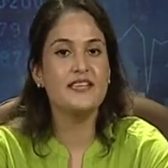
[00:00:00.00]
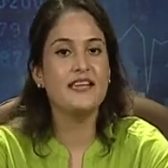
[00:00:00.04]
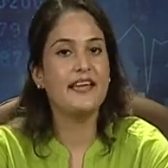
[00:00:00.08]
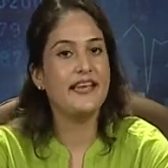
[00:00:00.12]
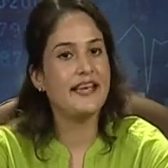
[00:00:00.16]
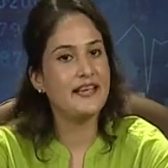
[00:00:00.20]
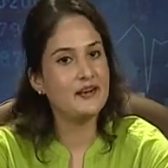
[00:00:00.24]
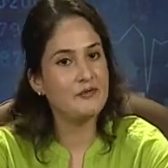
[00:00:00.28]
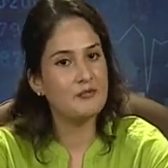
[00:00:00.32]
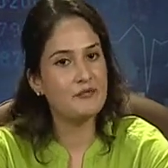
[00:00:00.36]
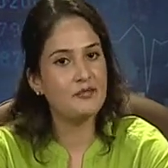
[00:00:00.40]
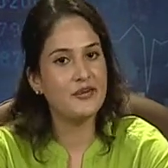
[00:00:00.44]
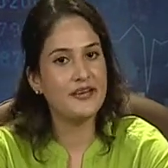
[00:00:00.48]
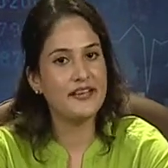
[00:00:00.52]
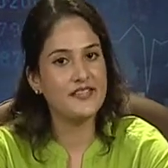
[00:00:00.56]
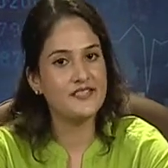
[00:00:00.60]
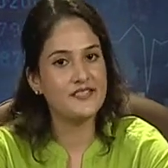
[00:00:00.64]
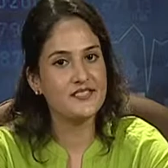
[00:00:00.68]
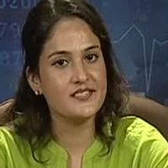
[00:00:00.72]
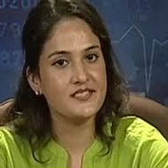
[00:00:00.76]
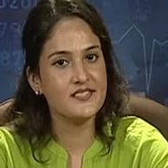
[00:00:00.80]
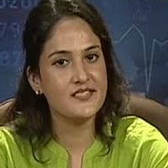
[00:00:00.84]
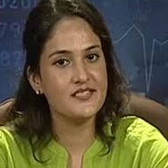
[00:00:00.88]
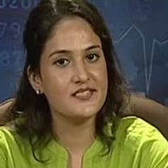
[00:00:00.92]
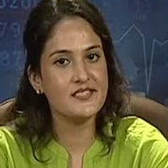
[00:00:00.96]
and
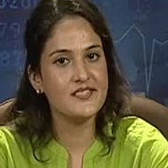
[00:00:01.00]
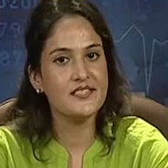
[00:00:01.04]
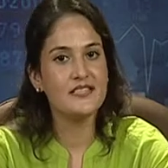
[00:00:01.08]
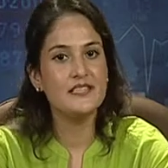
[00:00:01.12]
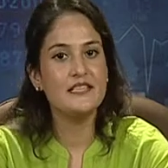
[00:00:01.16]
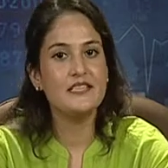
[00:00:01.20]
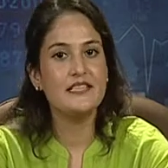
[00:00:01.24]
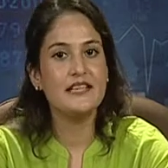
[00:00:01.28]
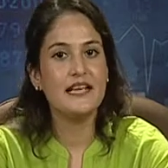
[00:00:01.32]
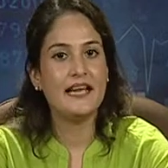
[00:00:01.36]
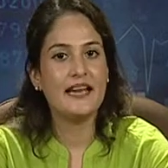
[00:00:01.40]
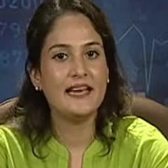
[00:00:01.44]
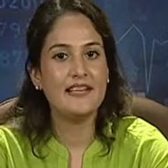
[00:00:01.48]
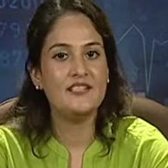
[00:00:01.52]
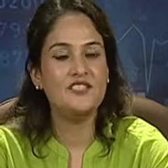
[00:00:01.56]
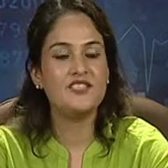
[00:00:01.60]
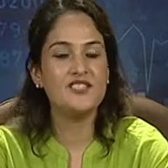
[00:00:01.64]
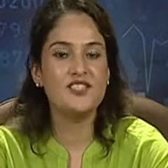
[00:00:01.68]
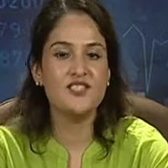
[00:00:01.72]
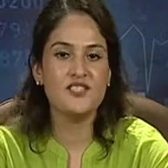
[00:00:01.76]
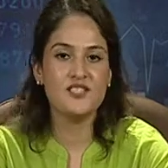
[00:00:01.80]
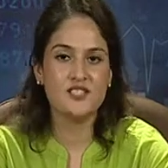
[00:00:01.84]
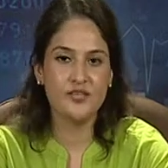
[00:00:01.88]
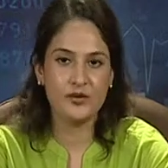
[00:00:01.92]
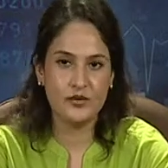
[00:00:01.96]
prices
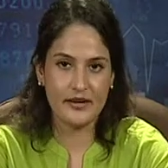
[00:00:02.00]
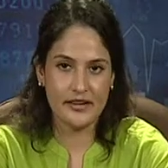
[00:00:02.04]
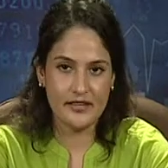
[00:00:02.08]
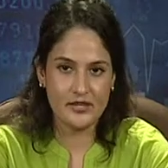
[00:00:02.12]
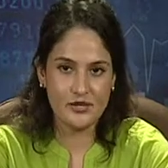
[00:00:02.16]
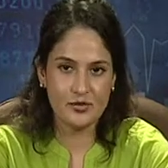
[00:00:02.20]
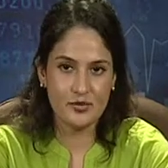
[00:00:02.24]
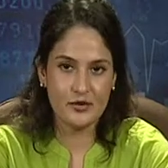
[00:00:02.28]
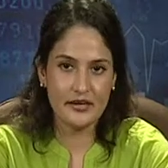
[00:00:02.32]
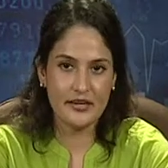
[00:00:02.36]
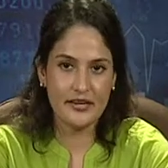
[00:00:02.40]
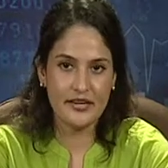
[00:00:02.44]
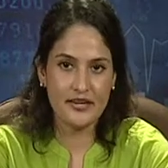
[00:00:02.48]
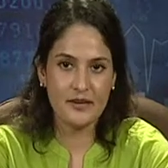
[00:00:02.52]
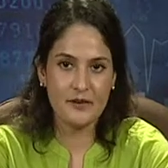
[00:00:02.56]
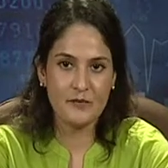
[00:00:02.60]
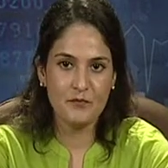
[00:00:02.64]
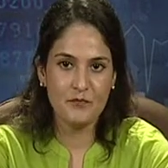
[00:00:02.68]
adjust gradually